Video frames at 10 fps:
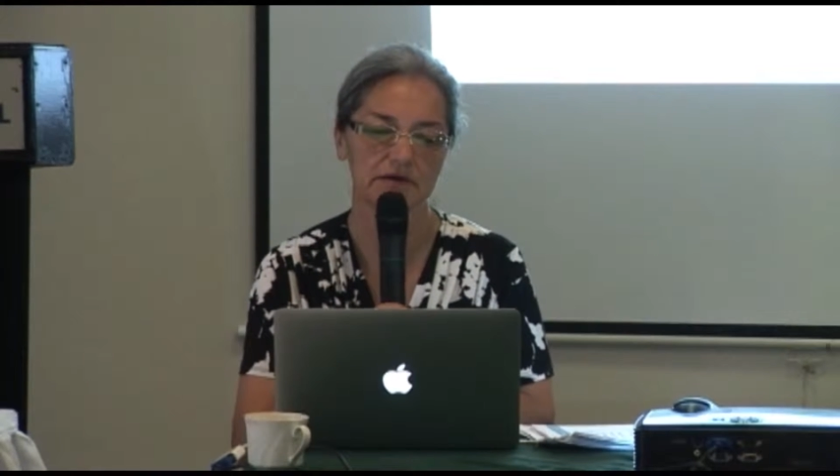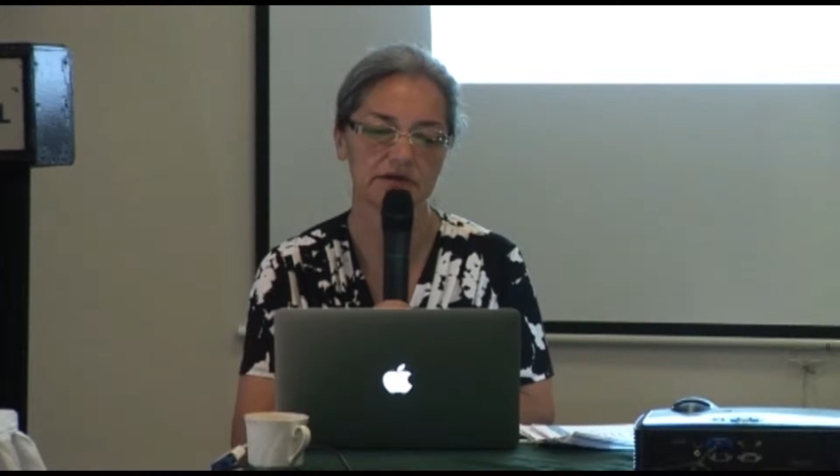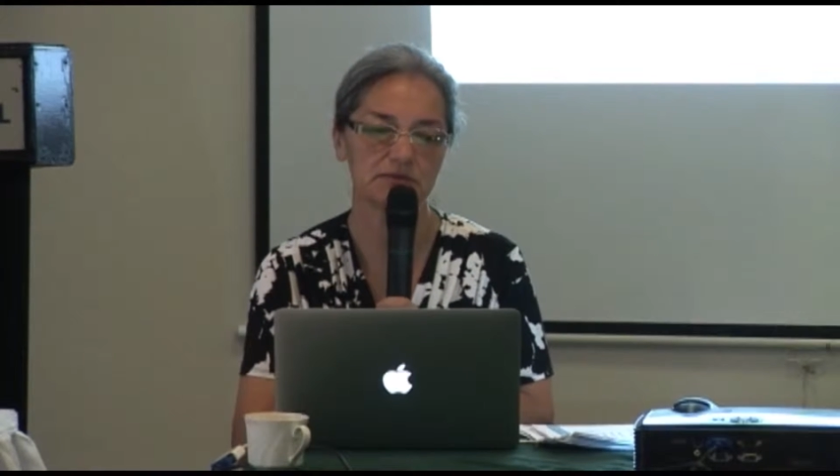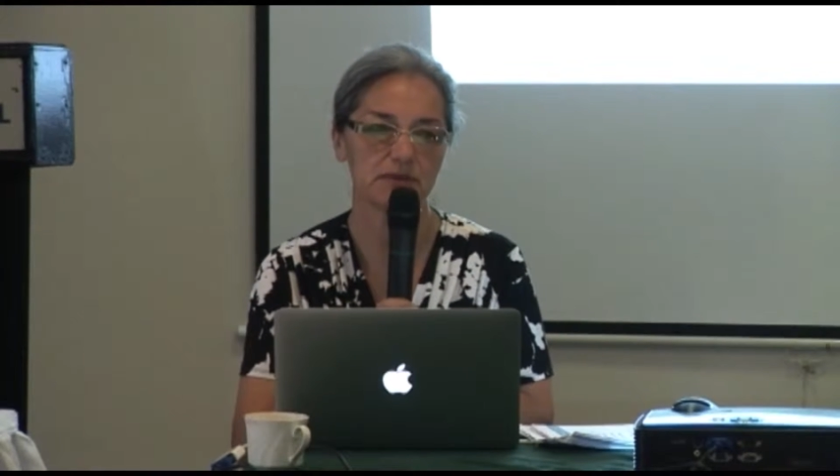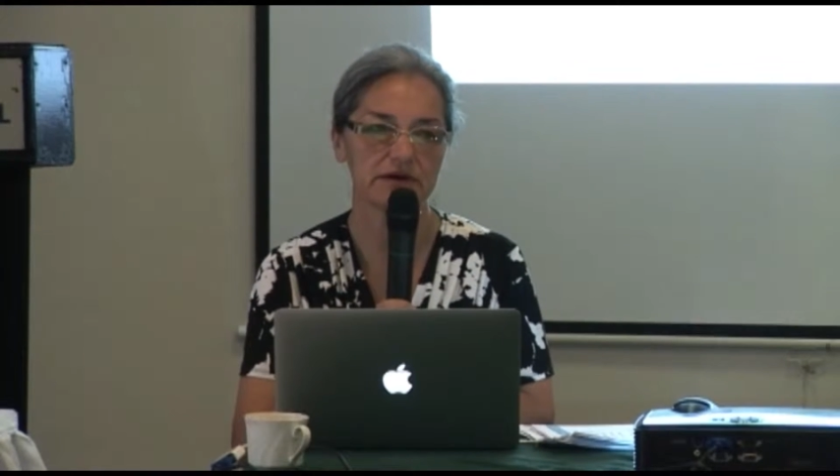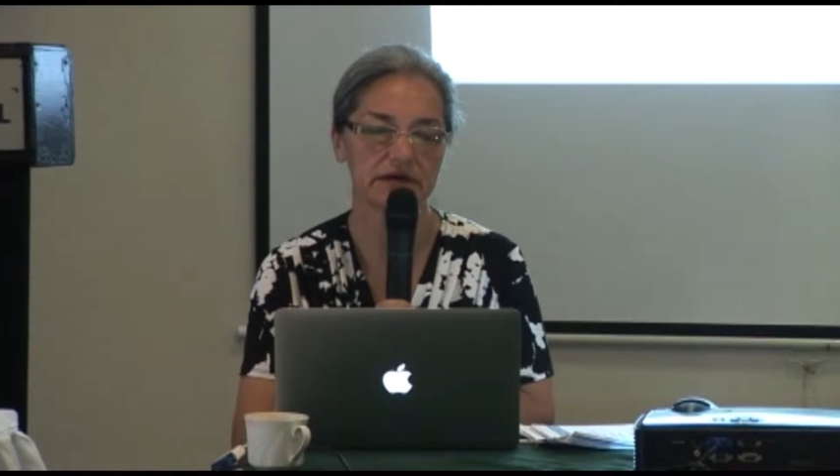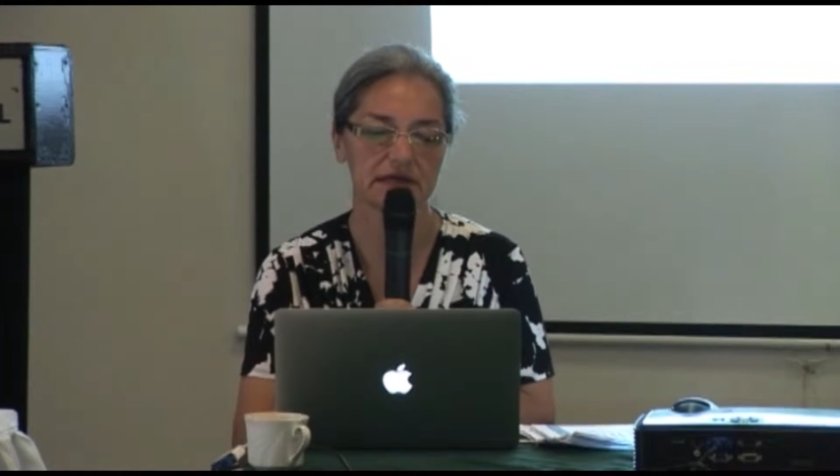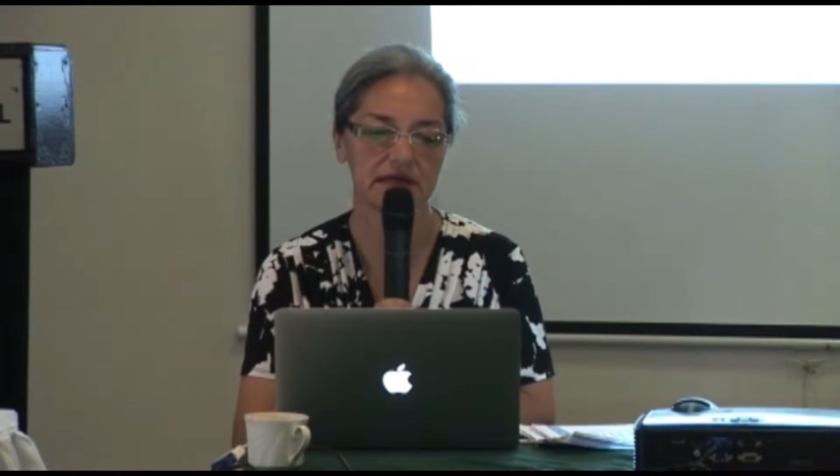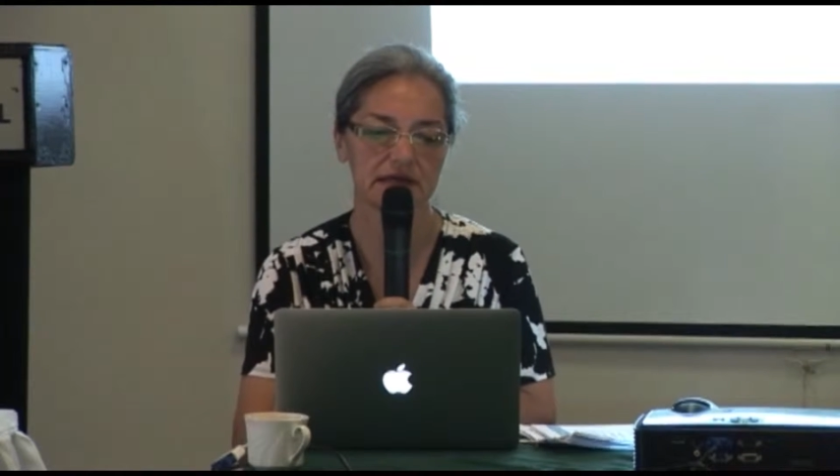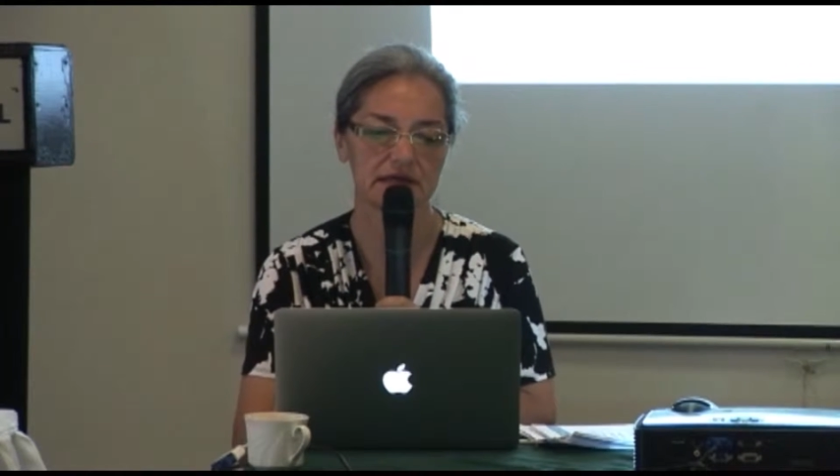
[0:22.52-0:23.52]
Chris Barrett
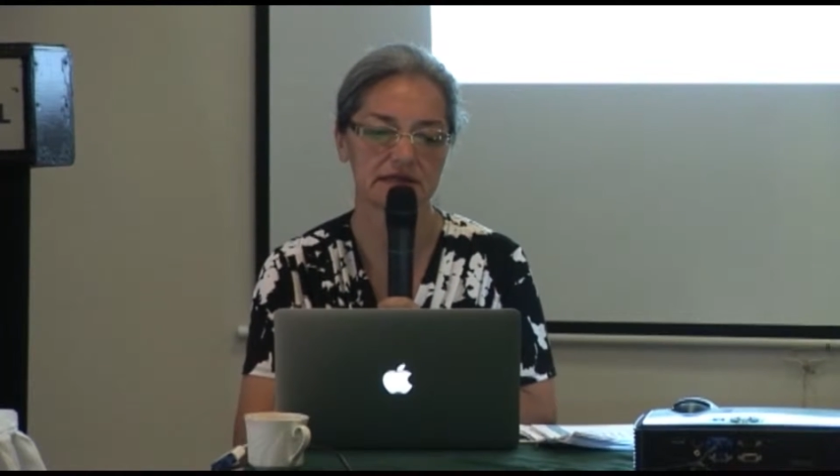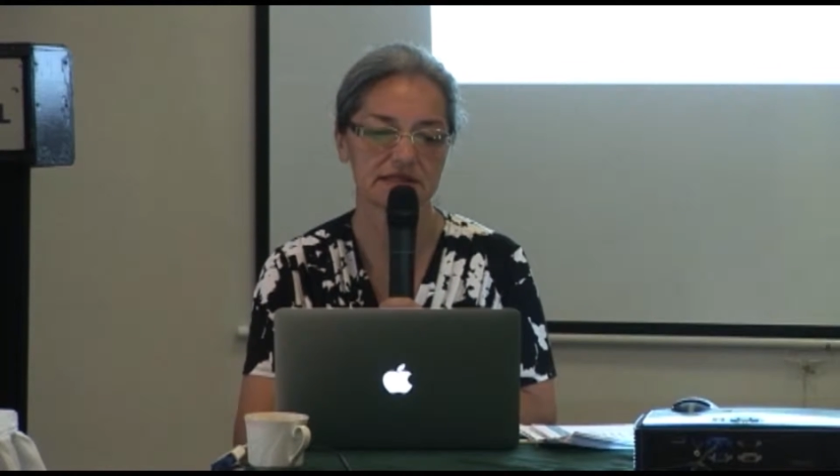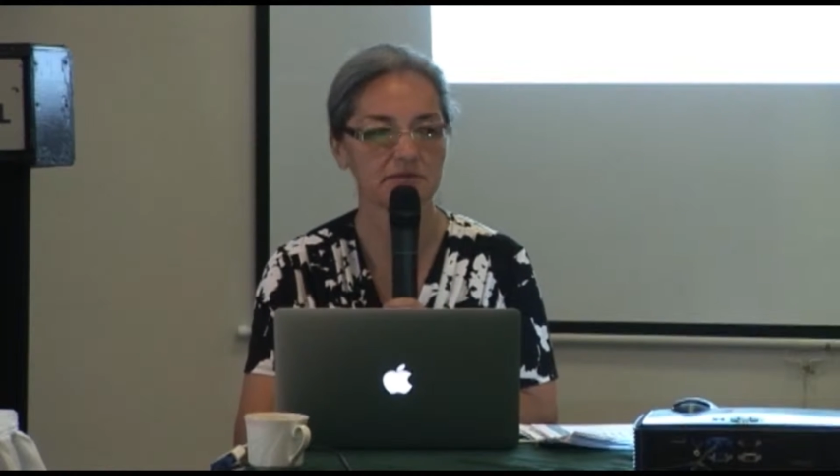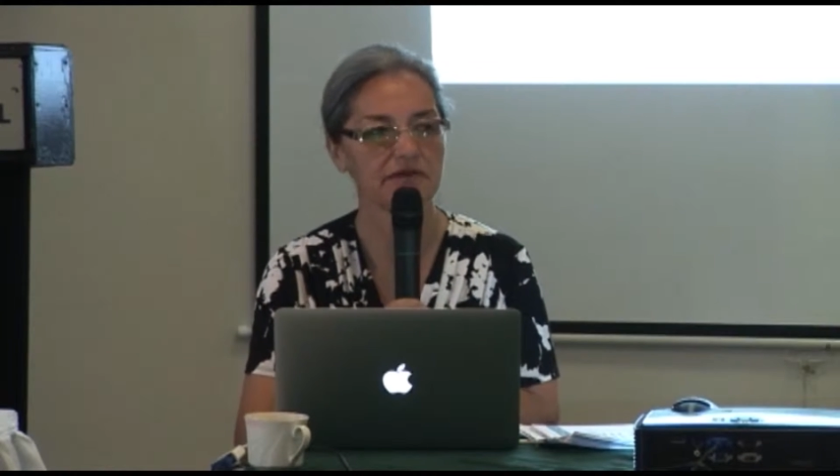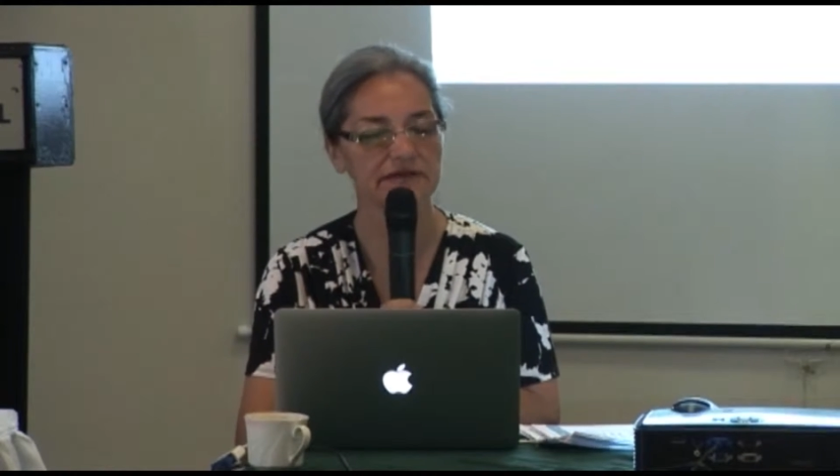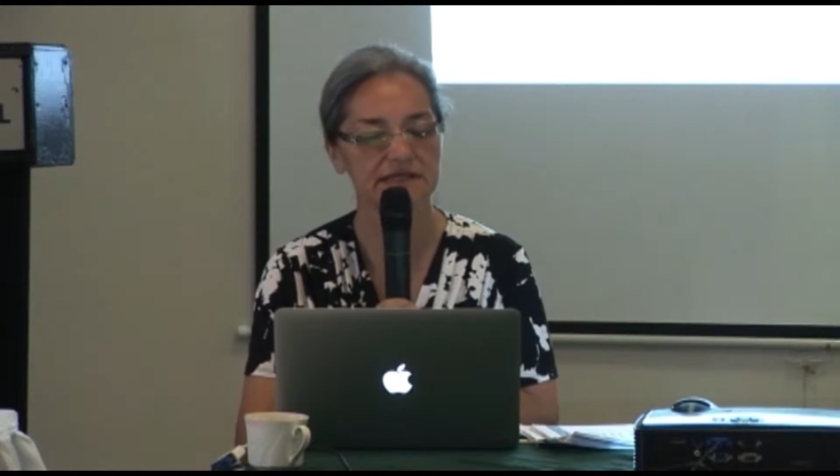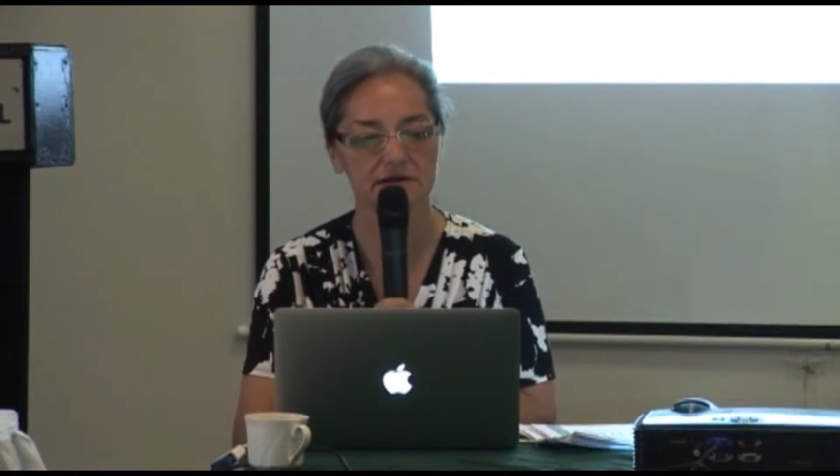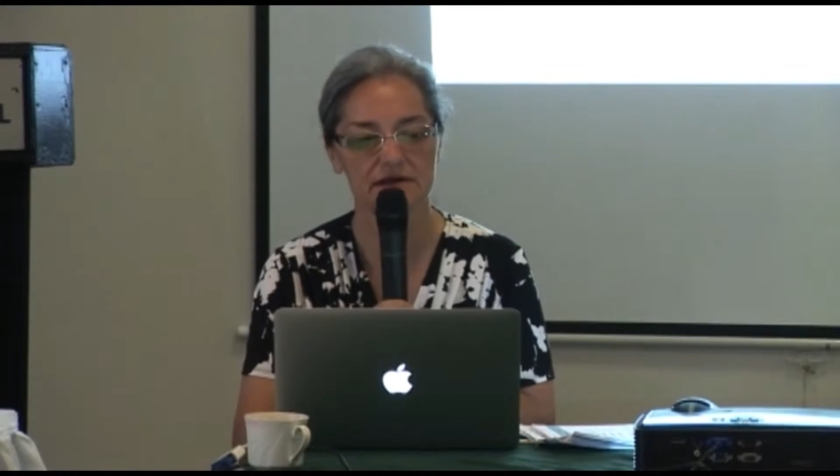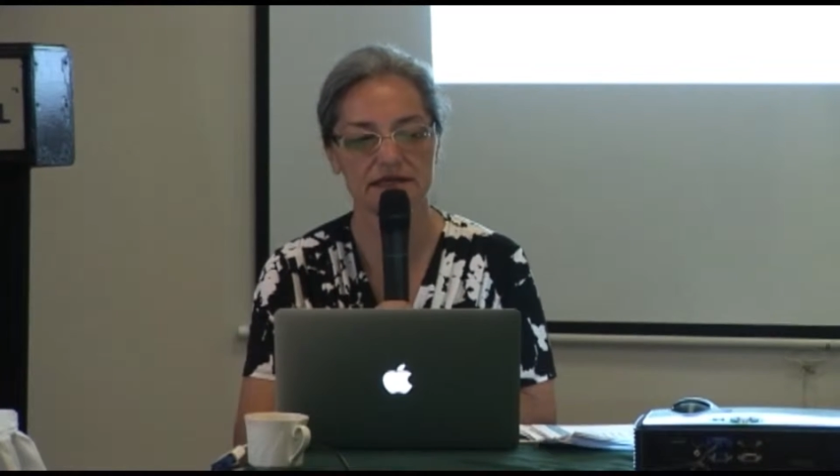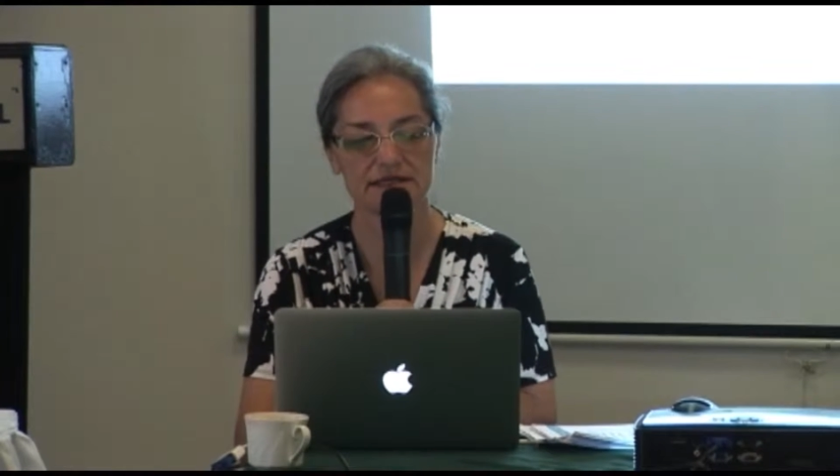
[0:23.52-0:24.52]
and some of his
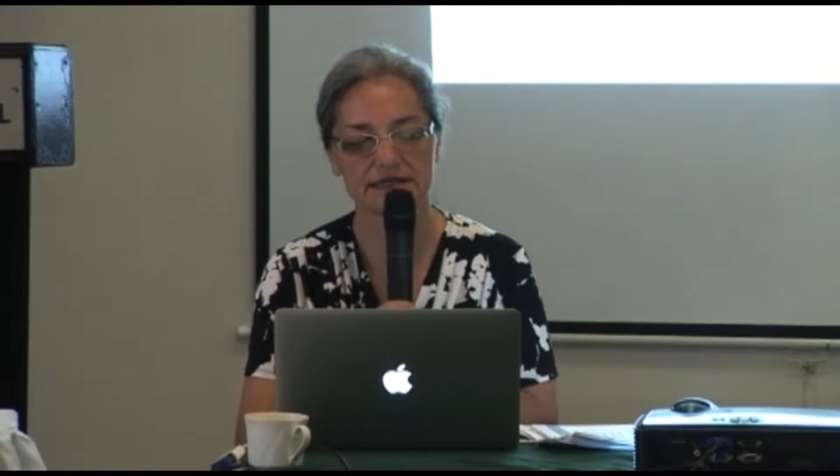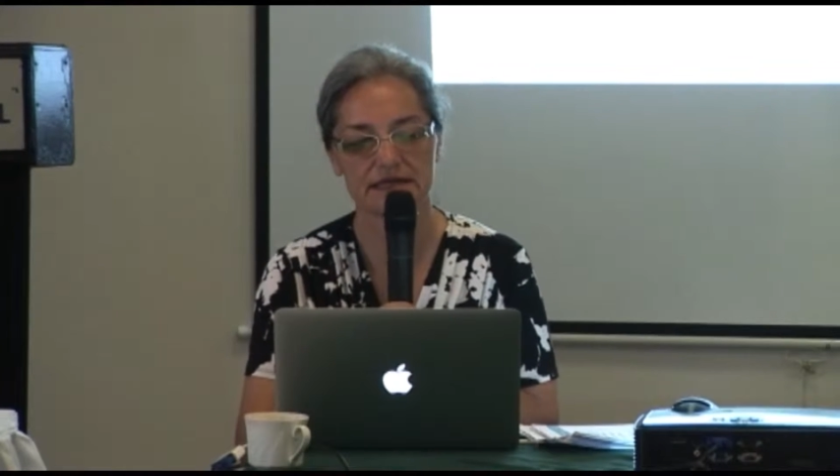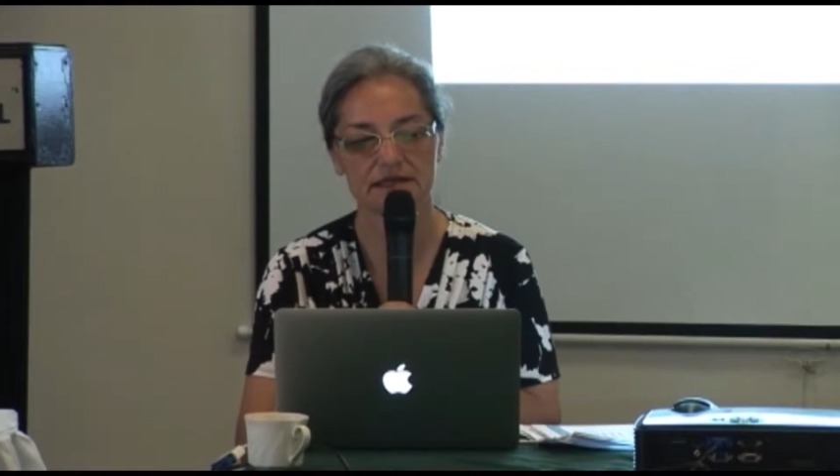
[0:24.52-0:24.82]
colleagues